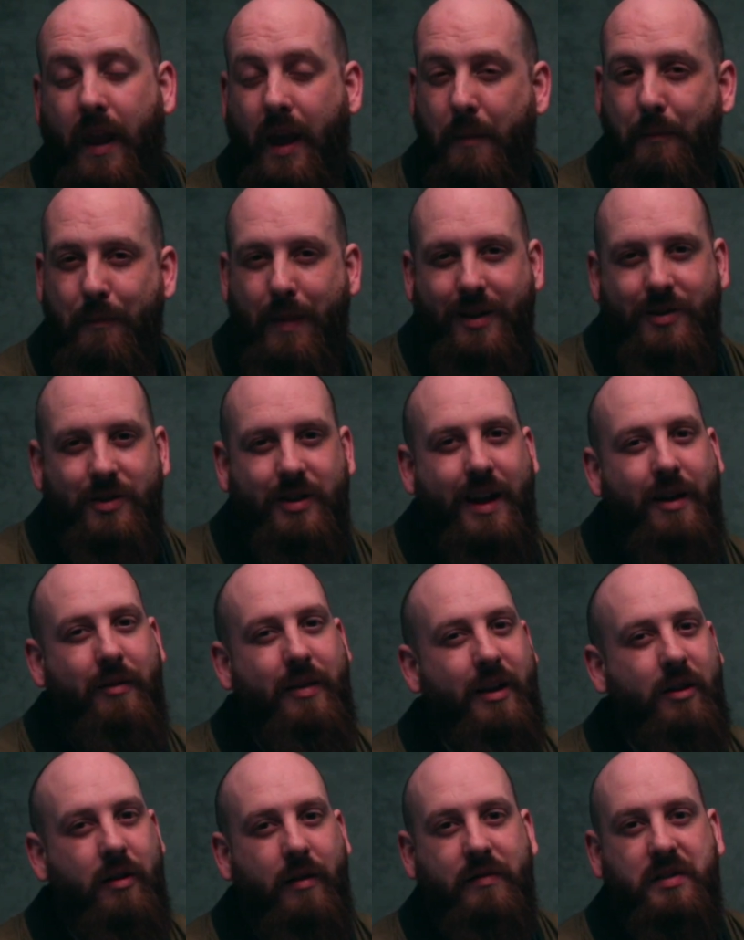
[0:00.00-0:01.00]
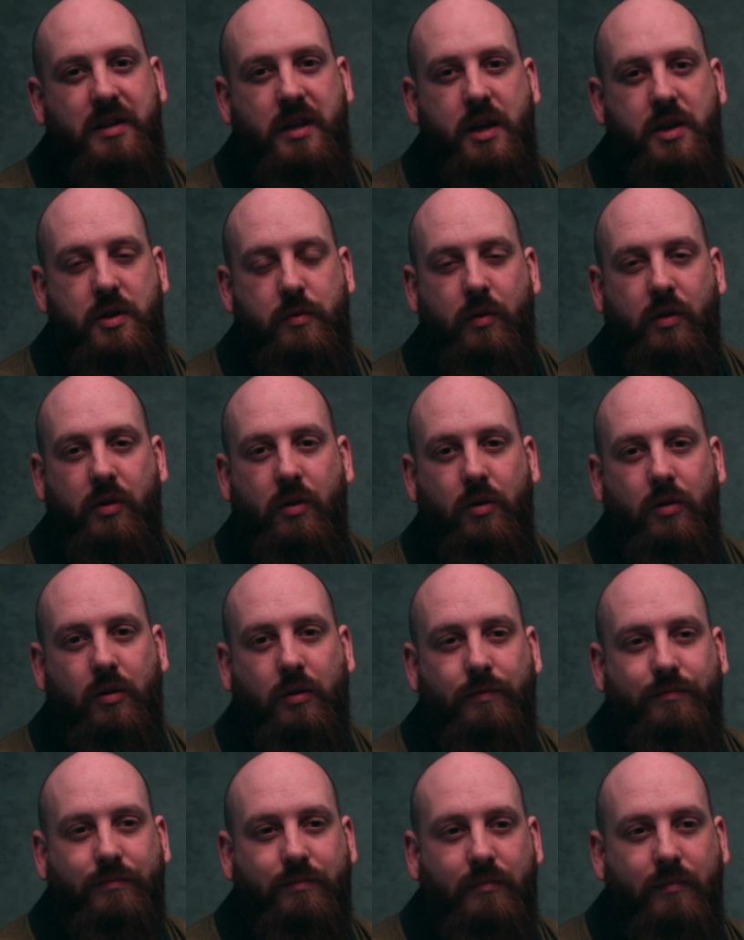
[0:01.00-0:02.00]
Imagine how that conversation would
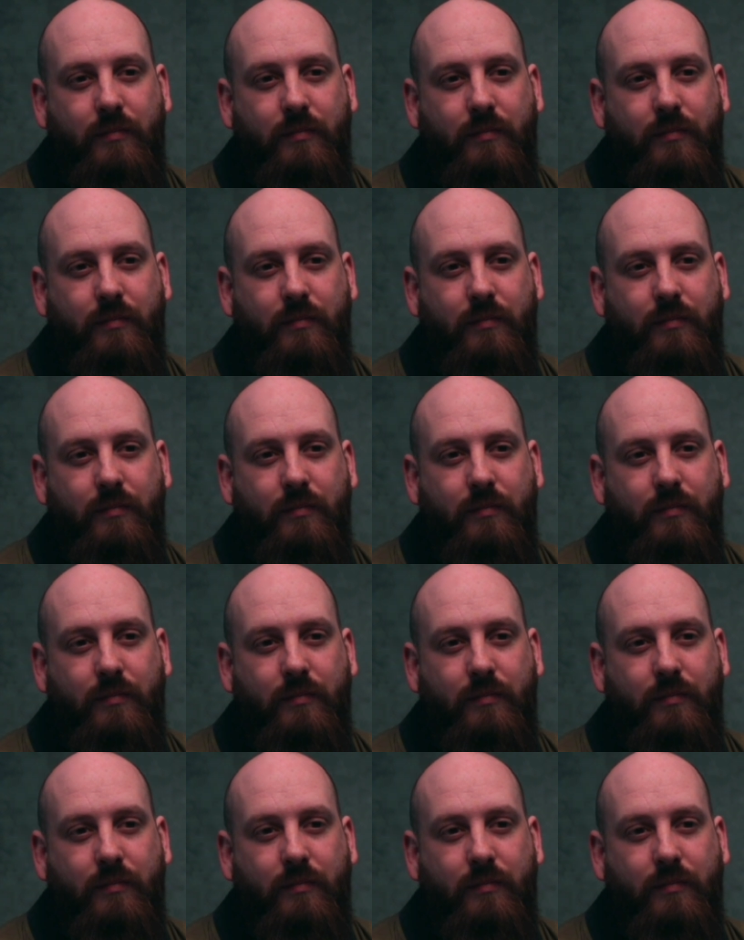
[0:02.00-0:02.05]
go.